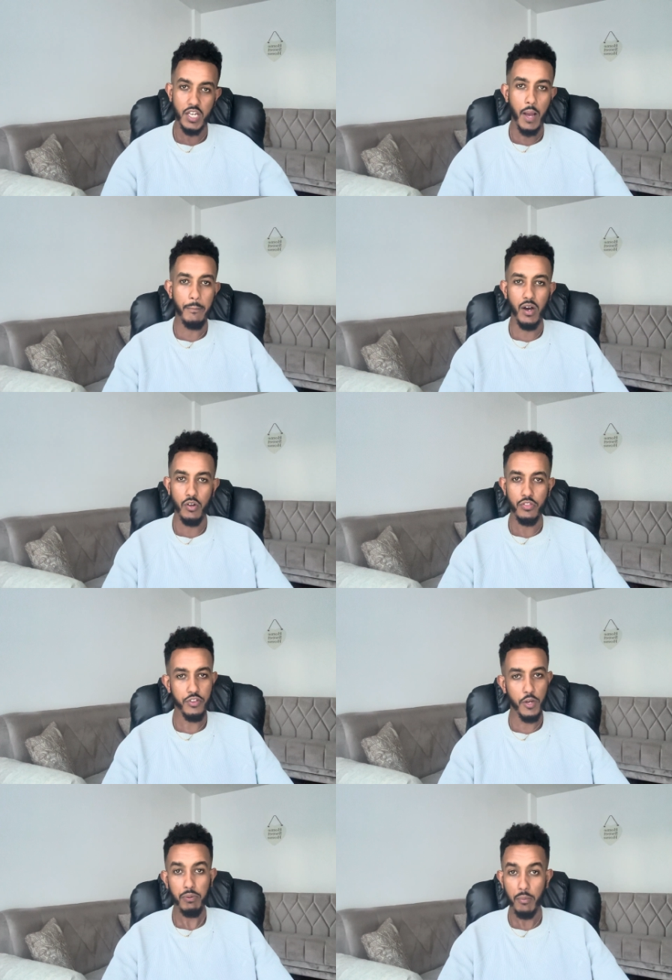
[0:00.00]
about
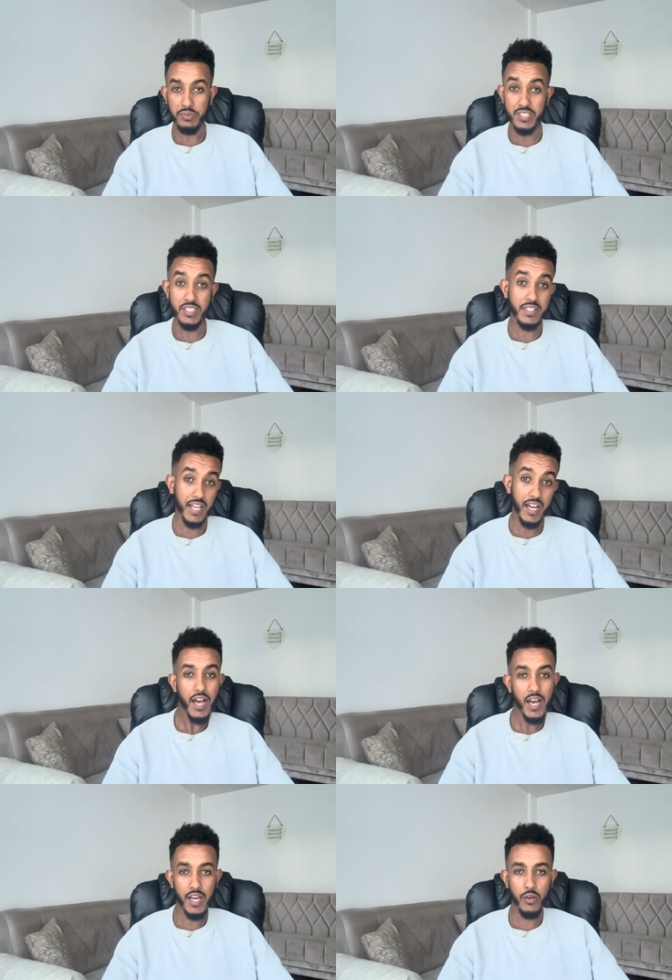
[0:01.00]
the property that
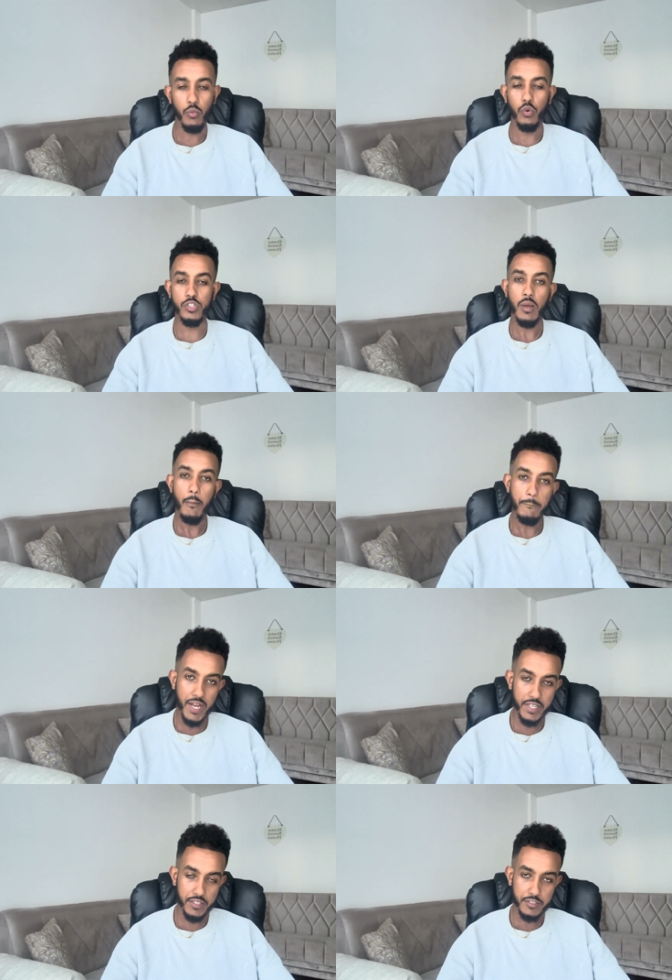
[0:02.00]
I was
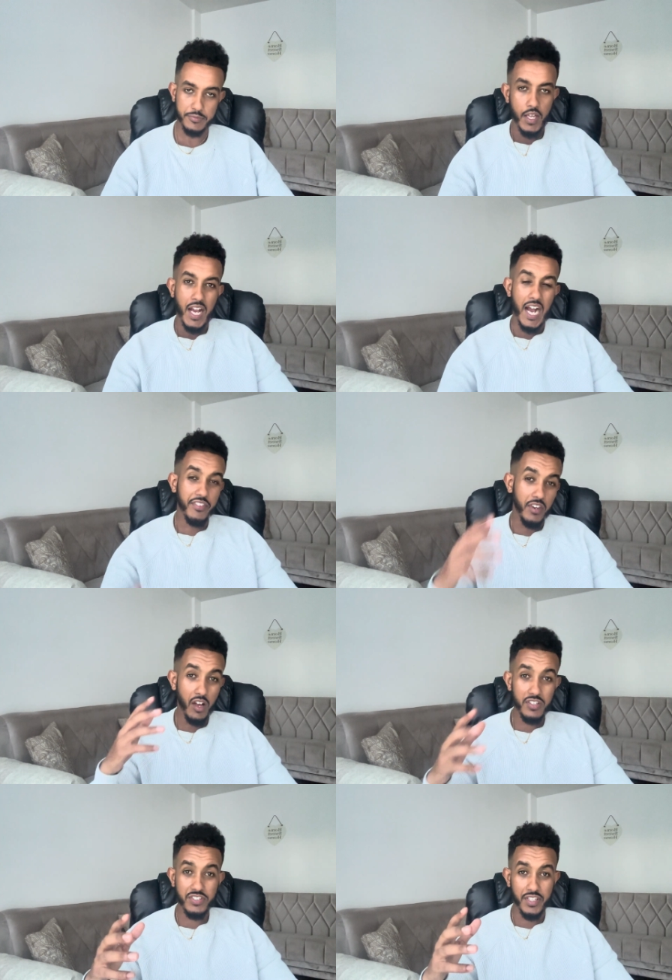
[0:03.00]
buying. And the
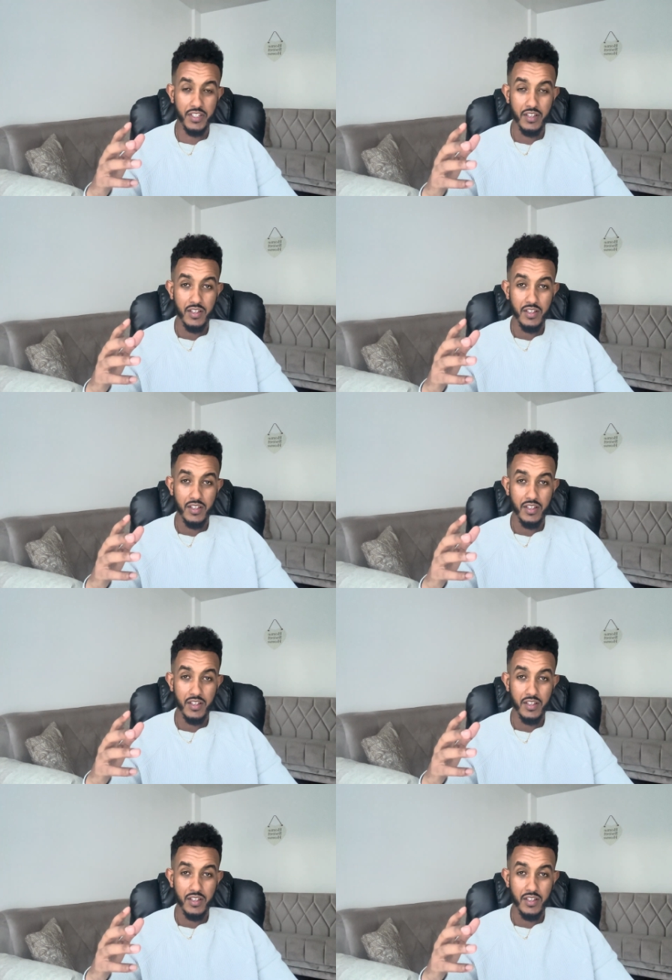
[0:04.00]
last thing